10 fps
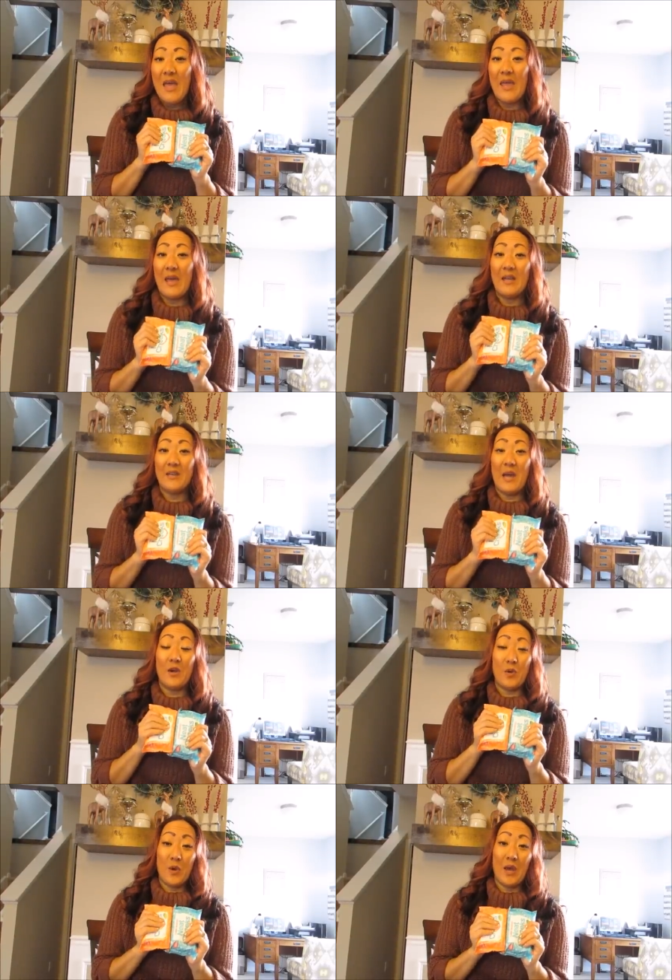and I
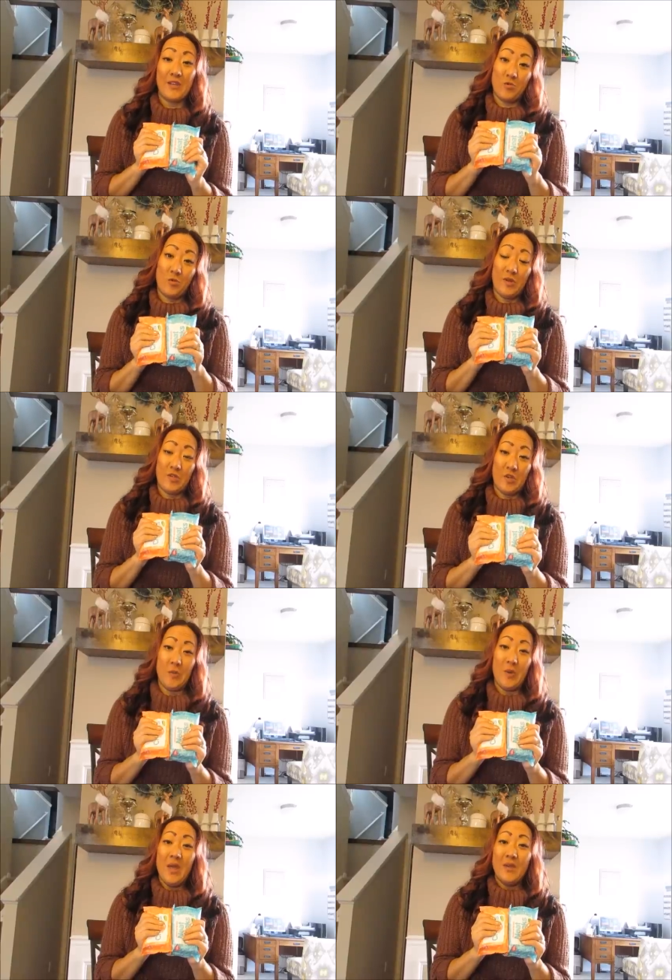know you guys will be too.
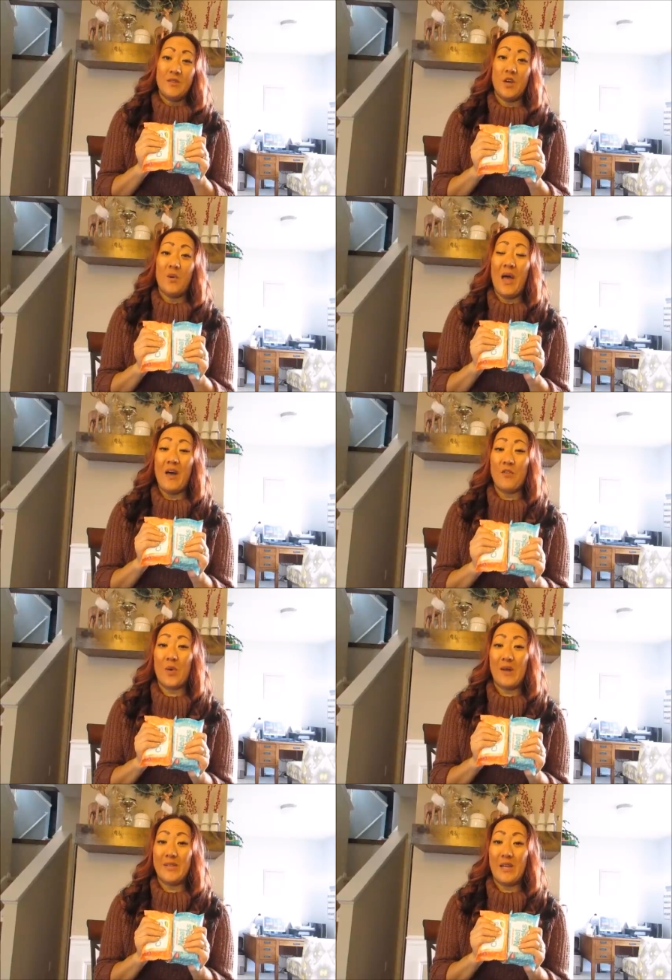So have a
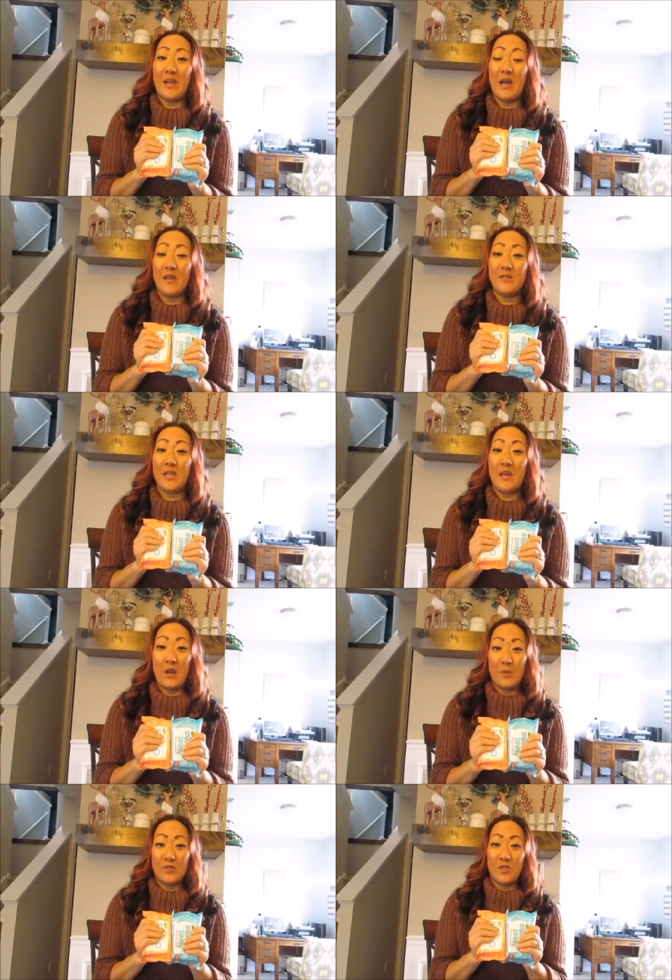great day, guys, and I
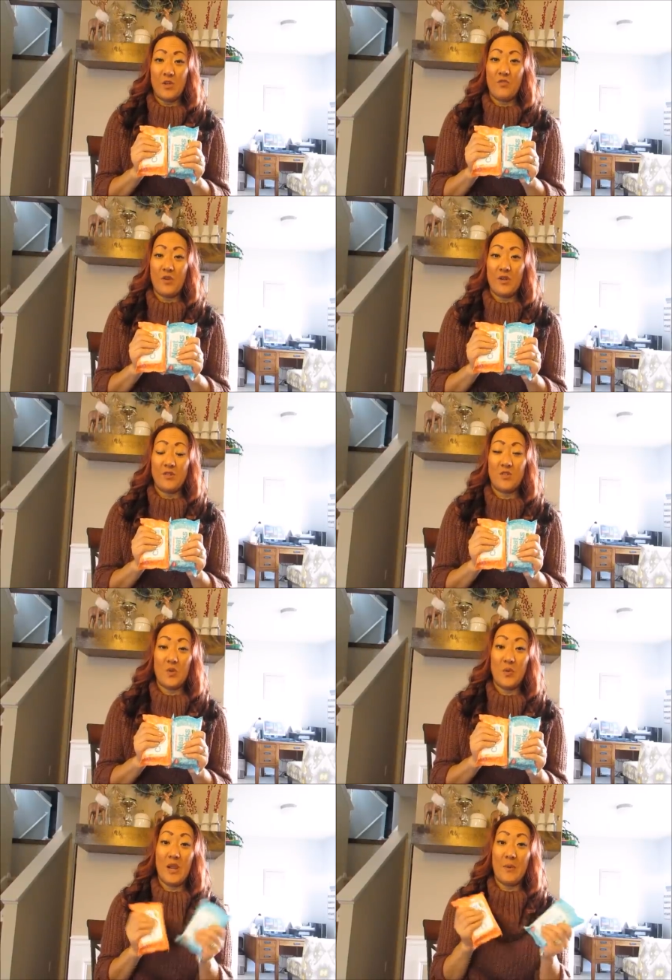will see you very
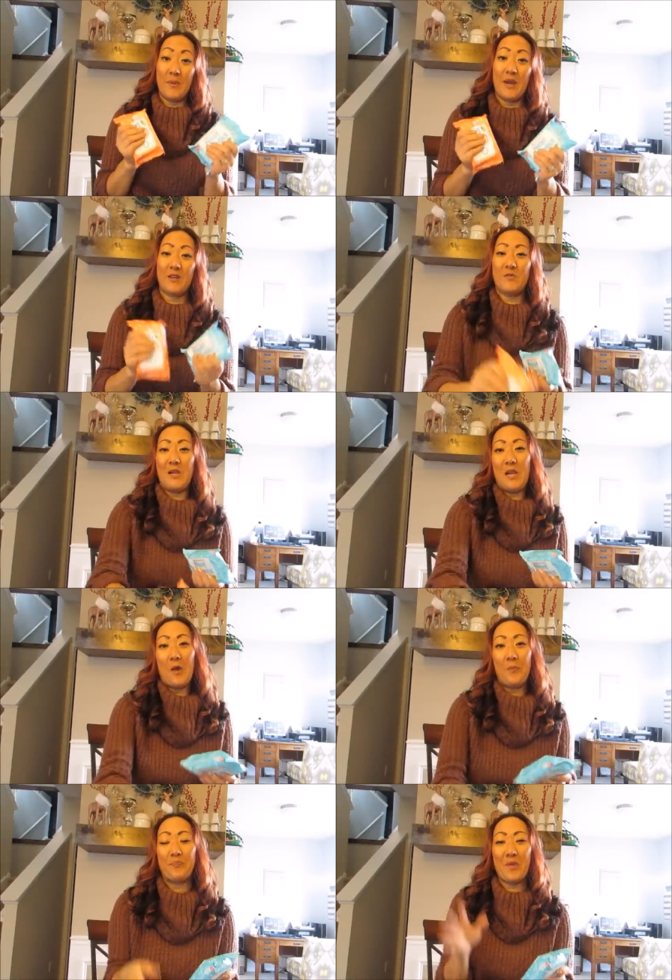soon in my next
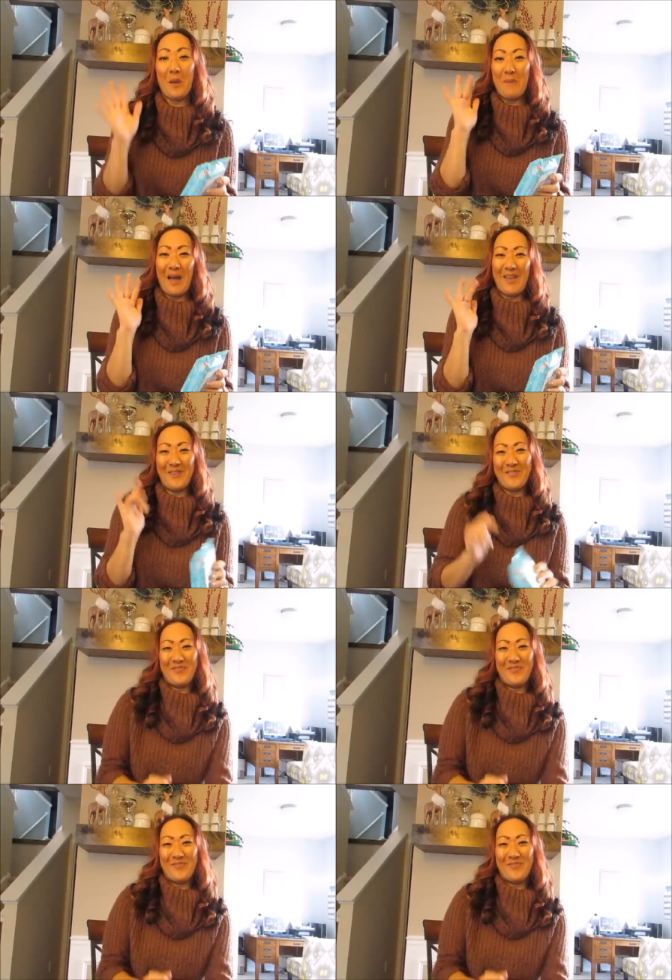video. Bye.